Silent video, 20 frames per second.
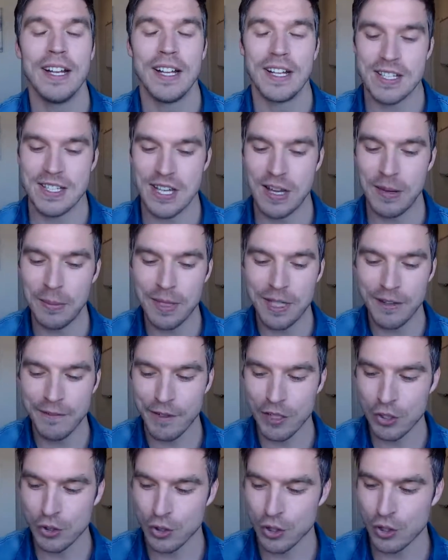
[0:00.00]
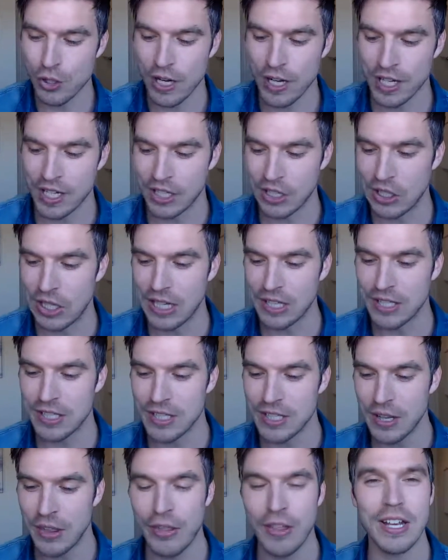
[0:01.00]
Some individuals try to collect
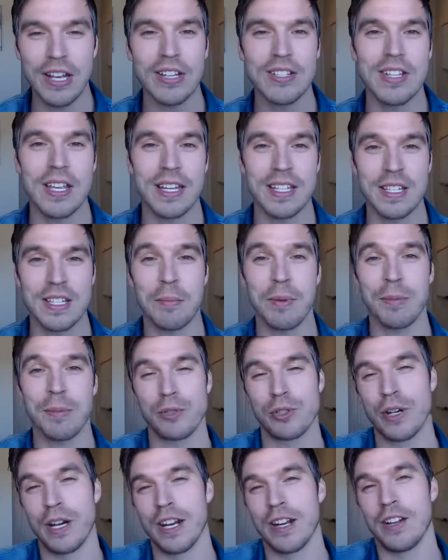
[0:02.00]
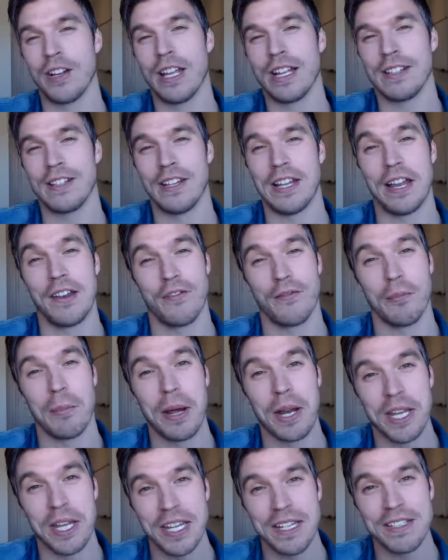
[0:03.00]
things, like some people try to collect a lot of
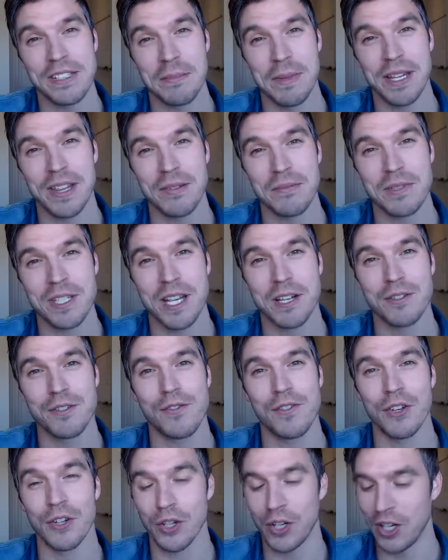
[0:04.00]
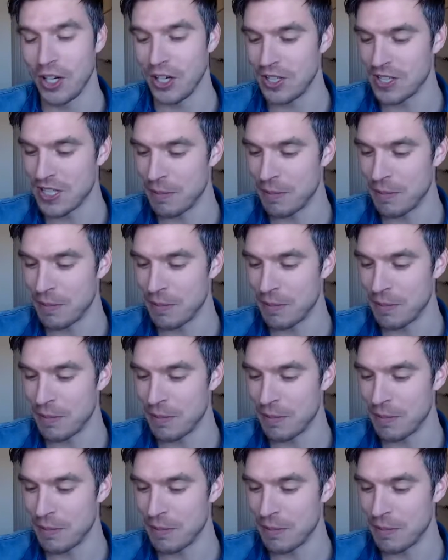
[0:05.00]
money to make themselves feel good.